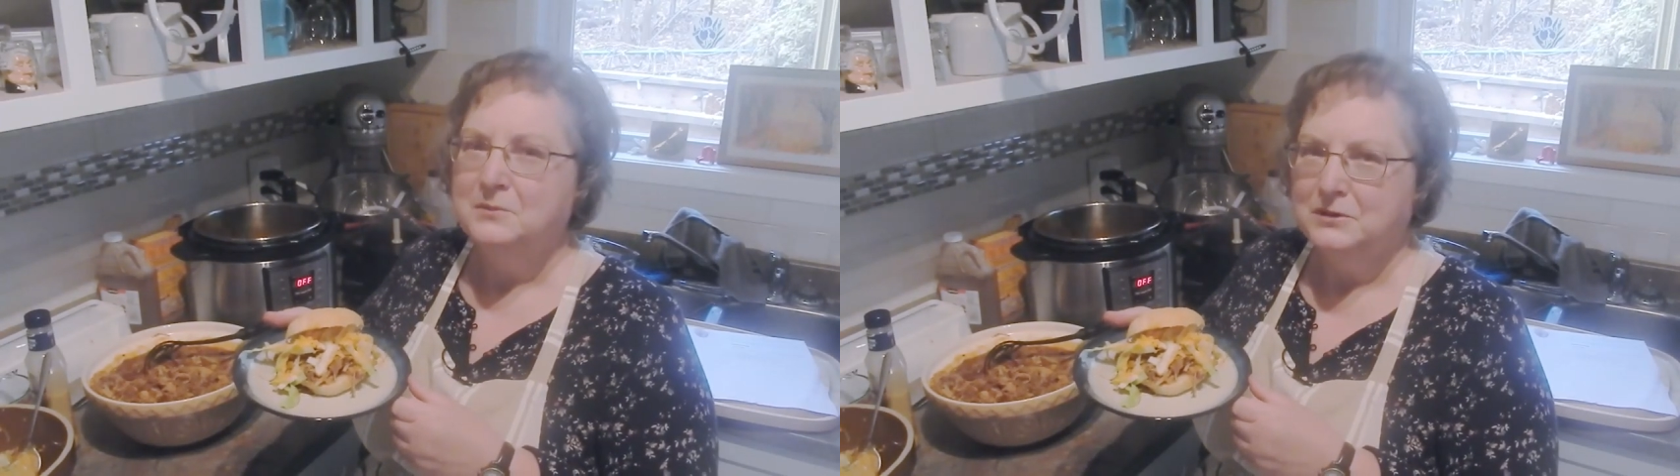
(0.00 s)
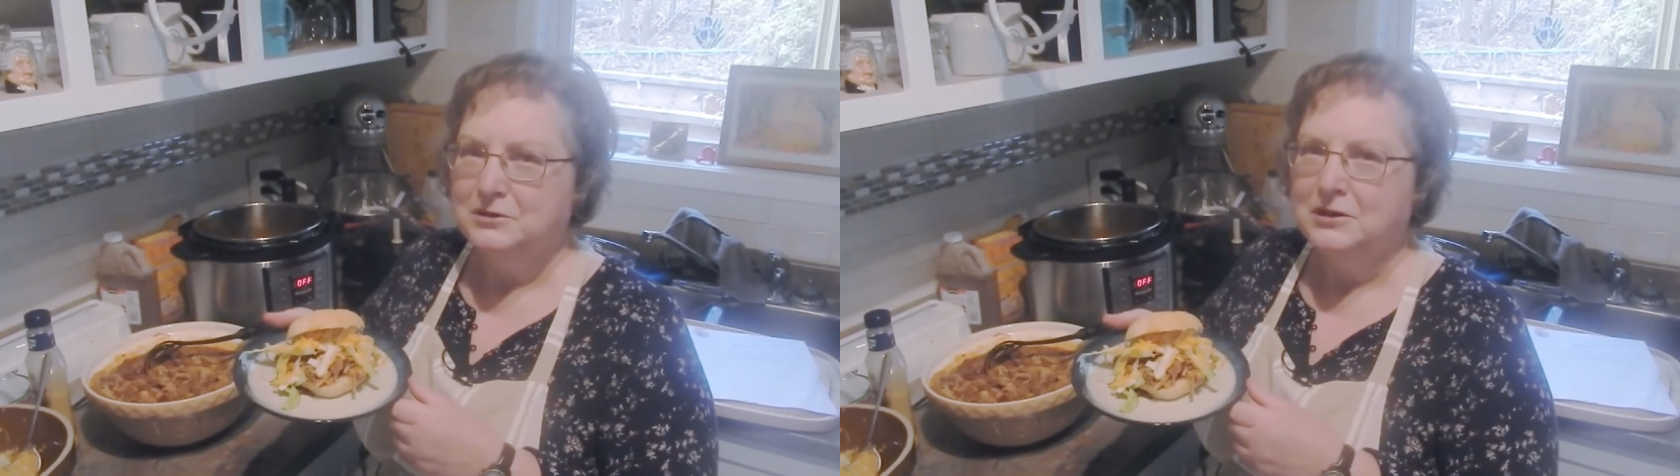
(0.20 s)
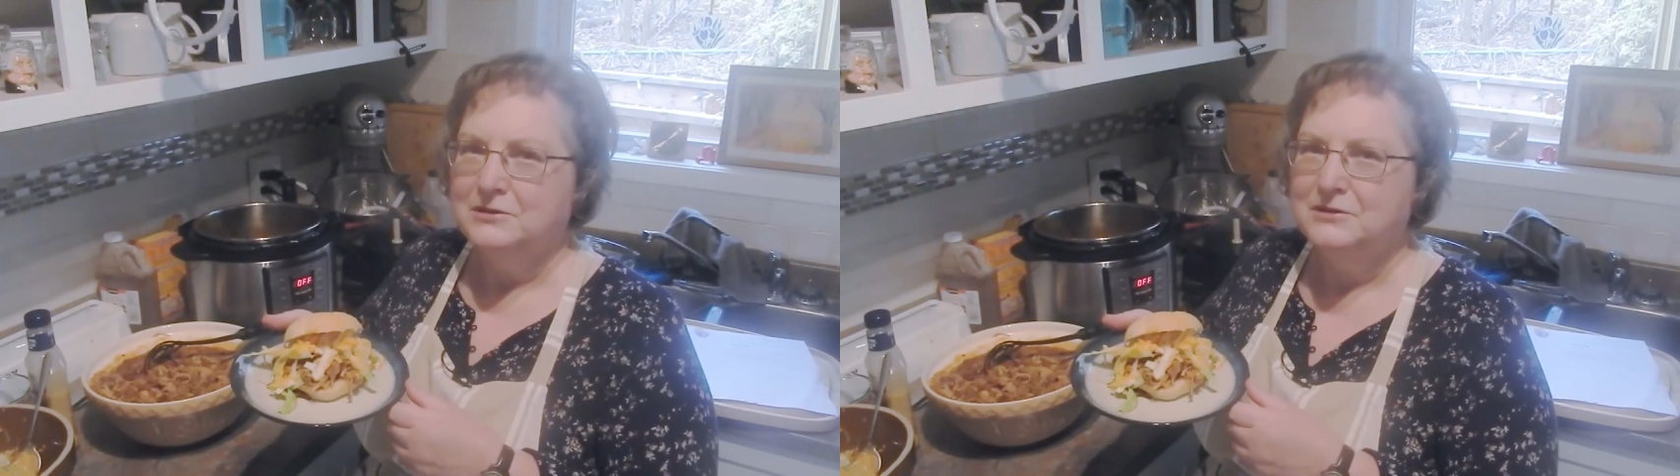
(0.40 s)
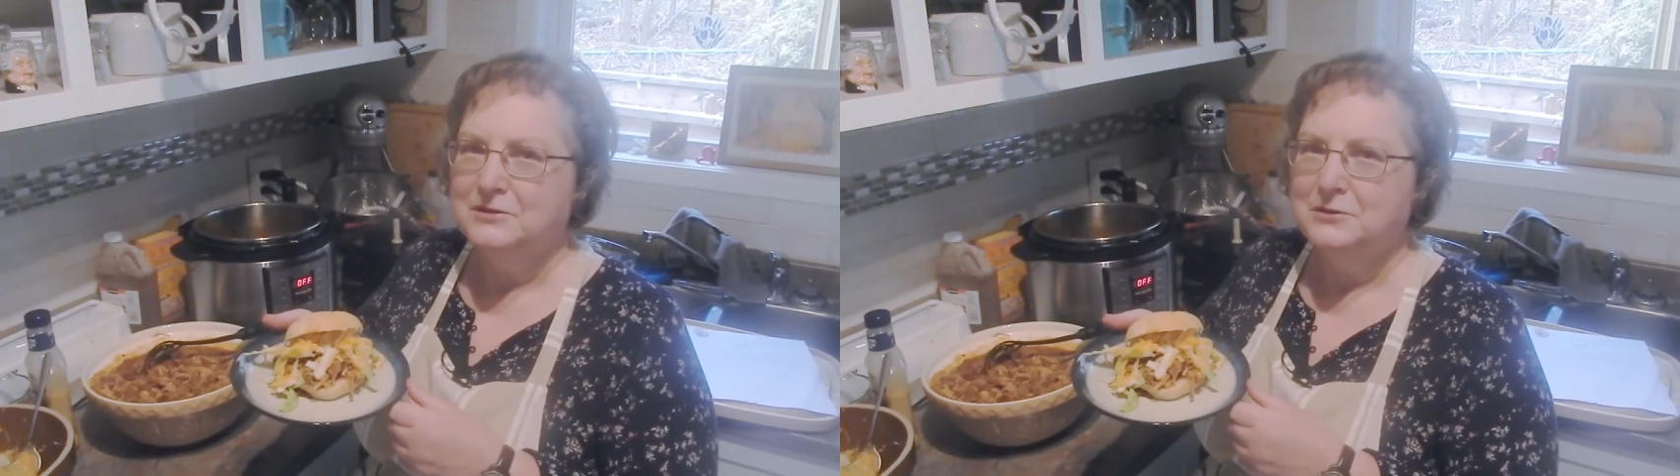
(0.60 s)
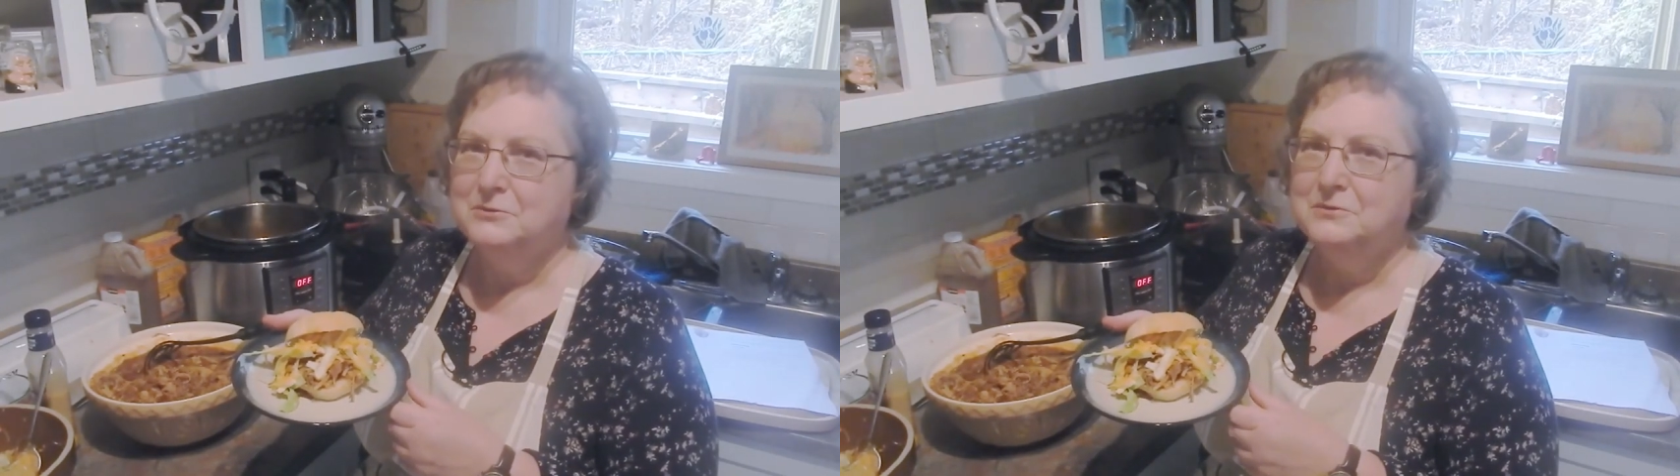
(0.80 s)
We'll talk to you
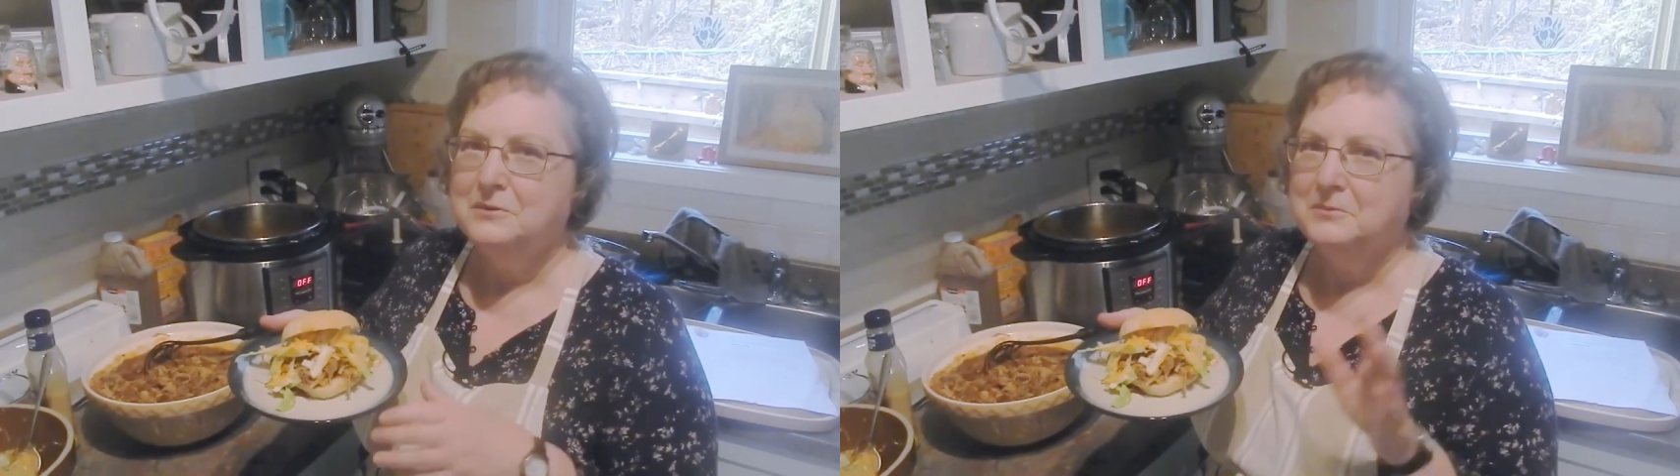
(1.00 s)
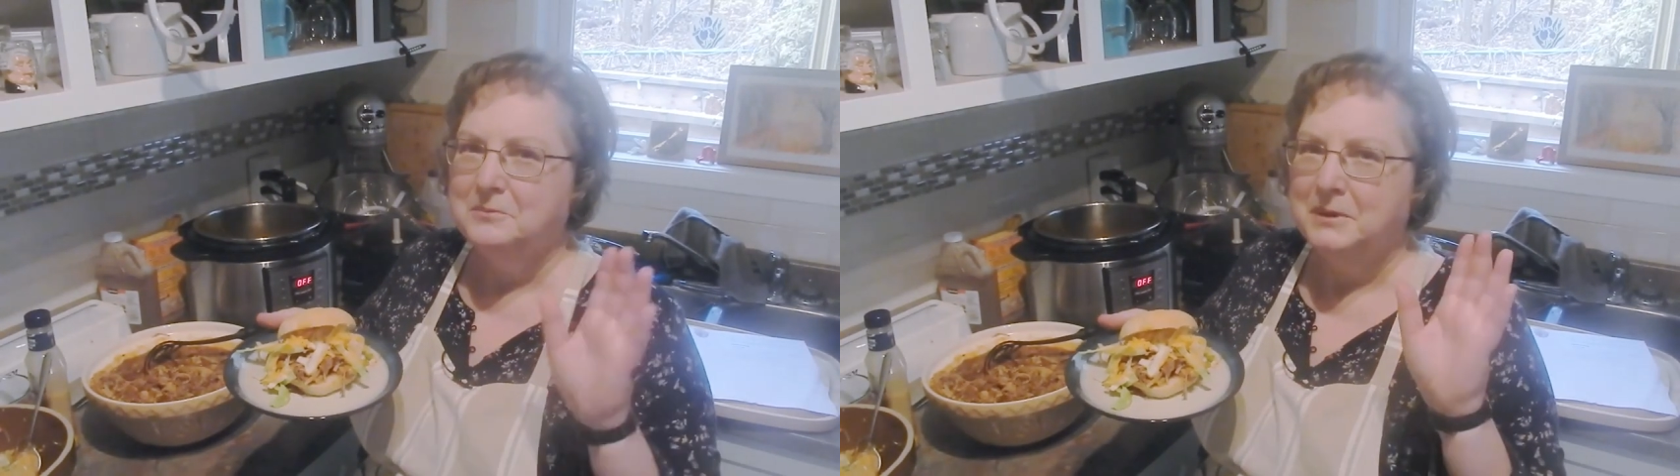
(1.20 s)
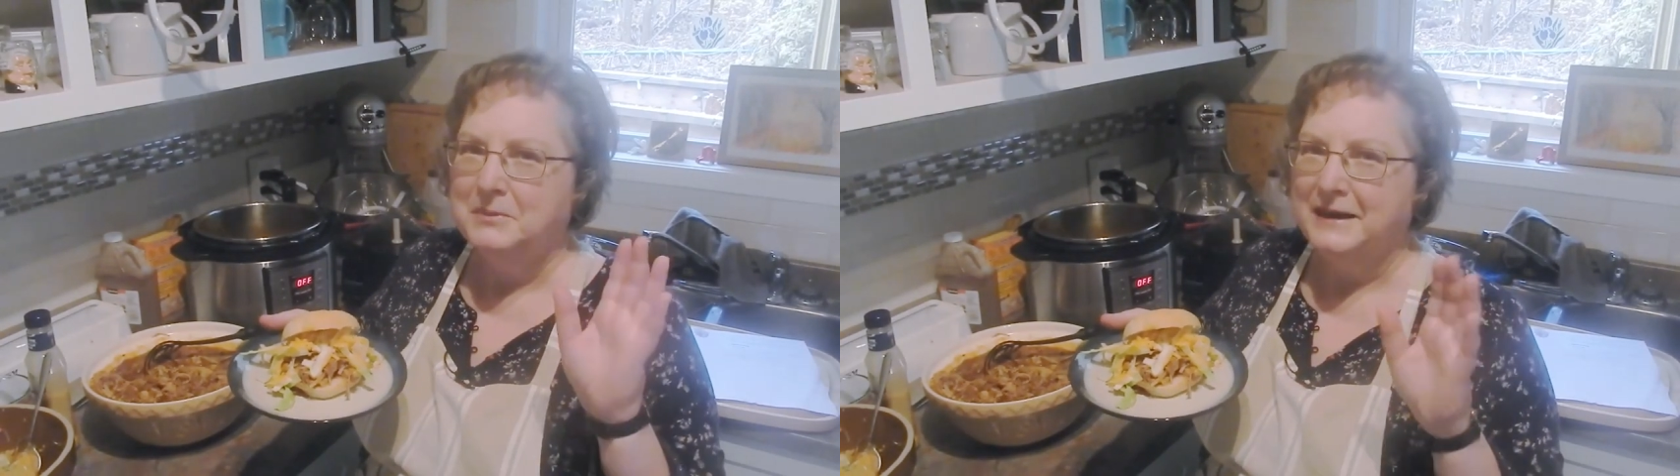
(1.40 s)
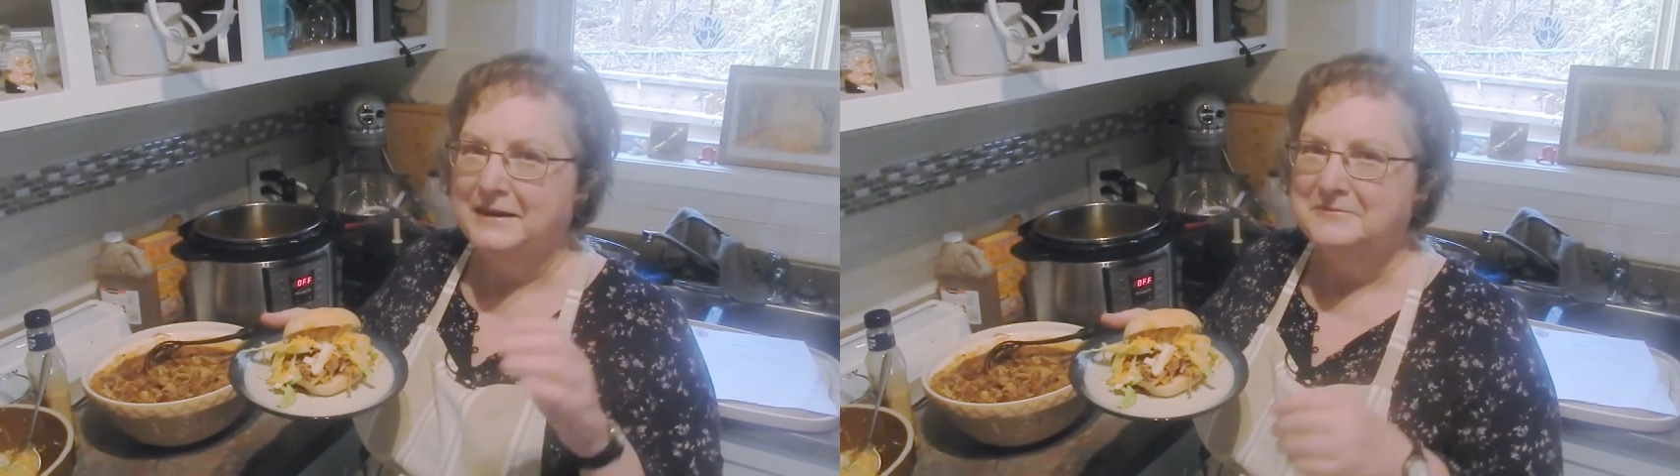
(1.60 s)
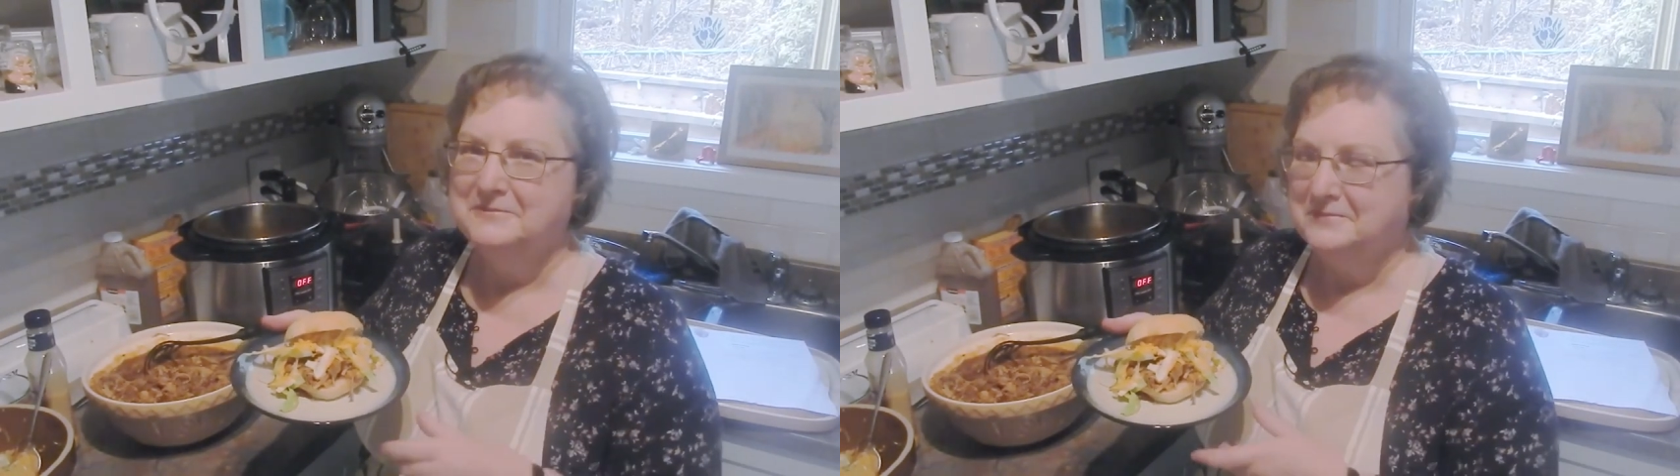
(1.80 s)
soon. Bye-bye
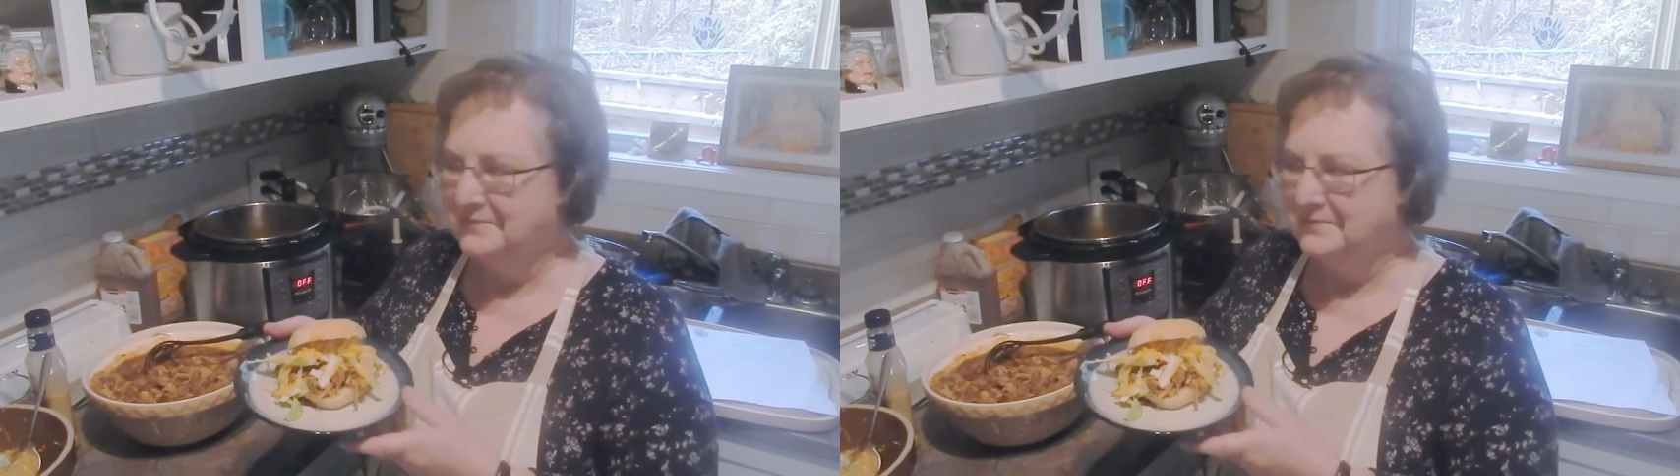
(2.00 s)
now.